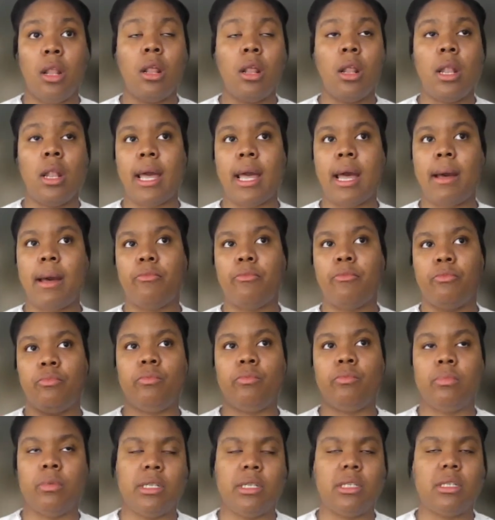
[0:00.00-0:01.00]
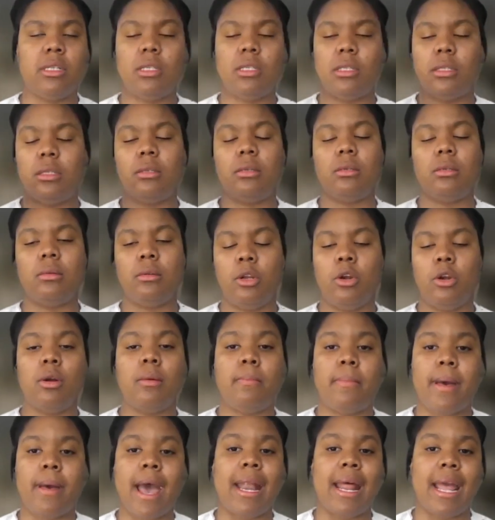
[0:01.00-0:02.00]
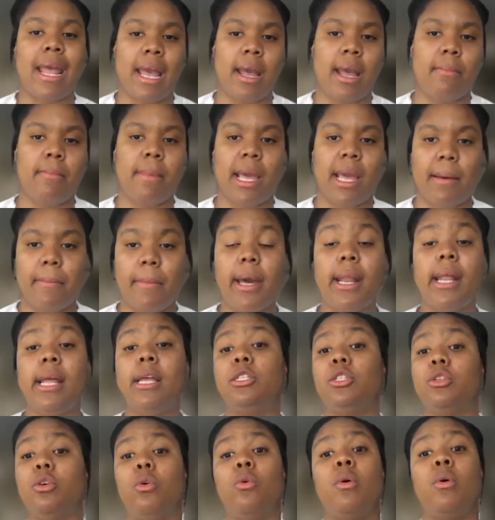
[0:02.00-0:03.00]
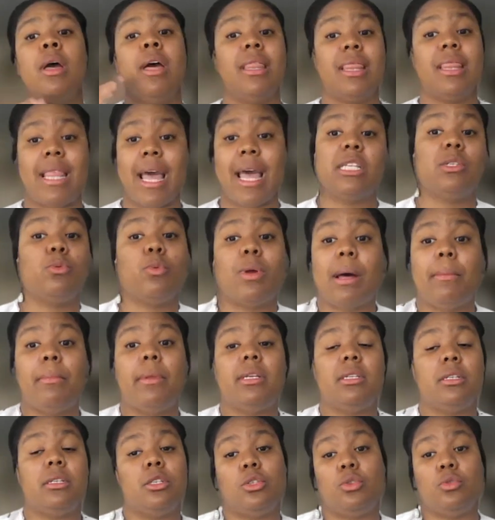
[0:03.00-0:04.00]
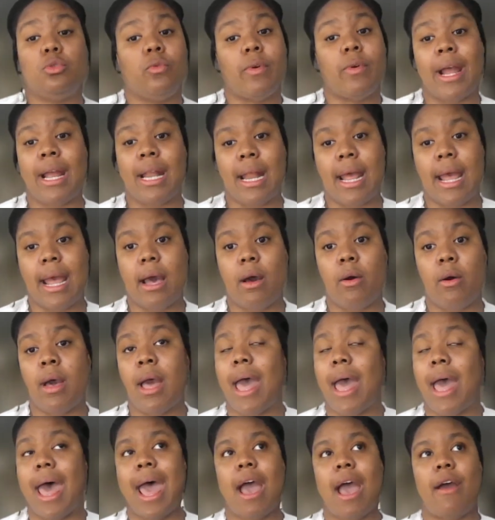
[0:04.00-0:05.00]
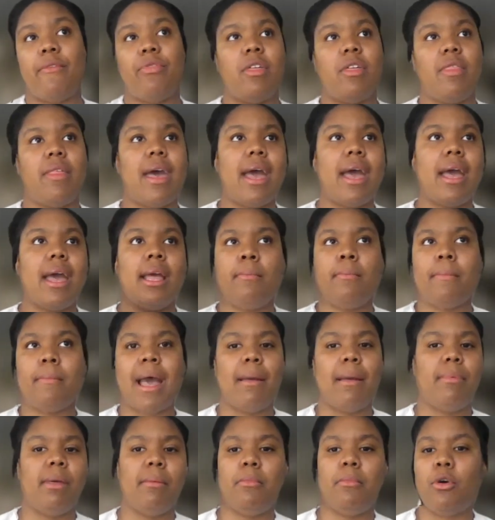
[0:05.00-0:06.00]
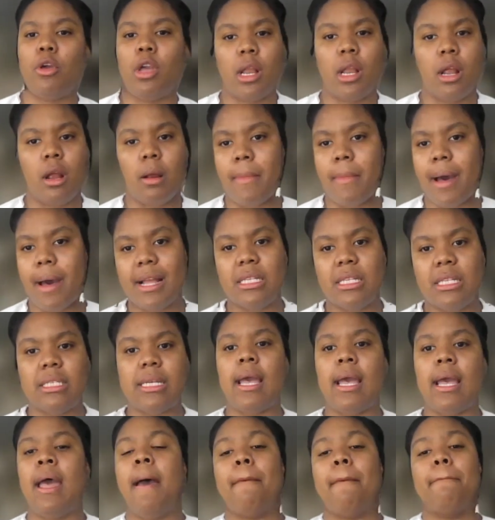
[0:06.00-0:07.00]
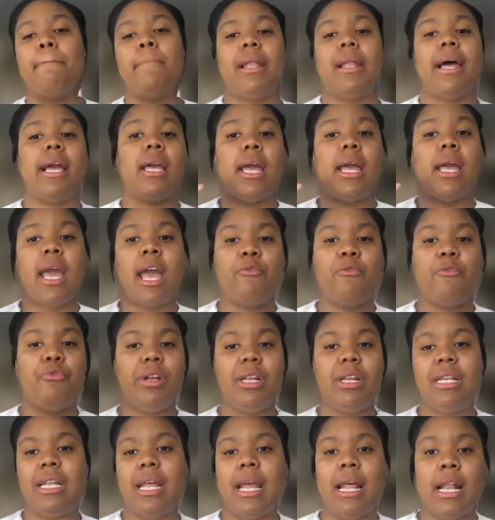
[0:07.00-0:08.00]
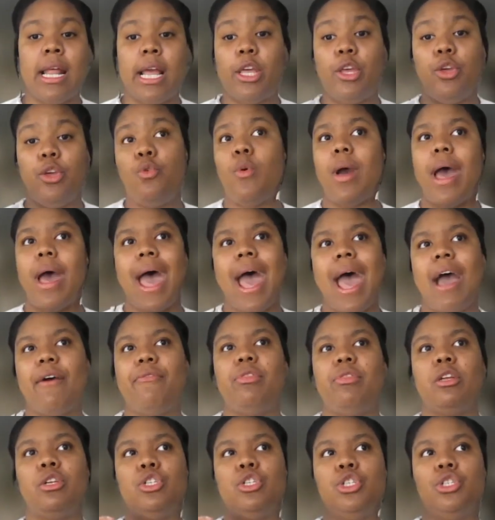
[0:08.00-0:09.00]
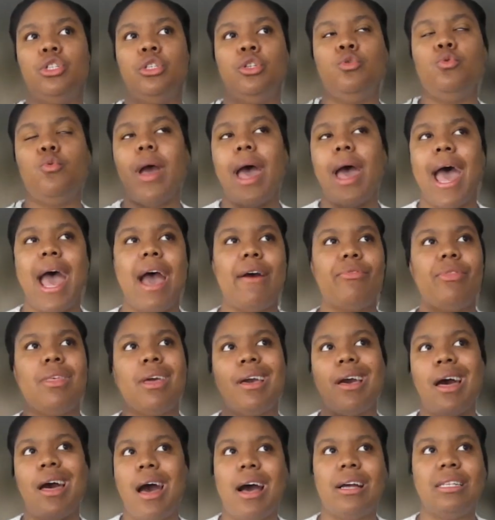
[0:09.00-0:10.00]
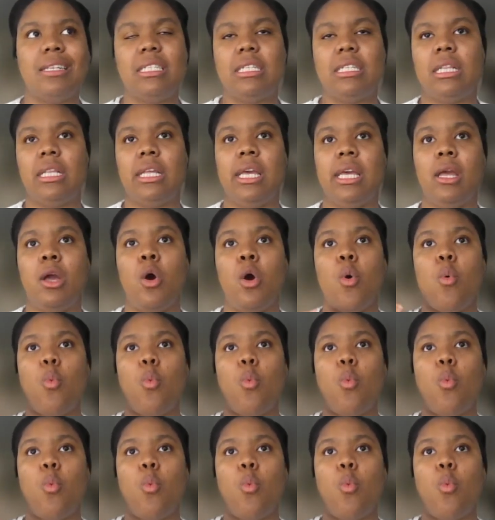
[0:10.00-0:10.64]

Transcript: like I'm listening to You're a Bad A at Making Money. So that's what I'm listening to right now. After that, it might be Millionaire Mindset. But like every day, like you have to, you have to constantly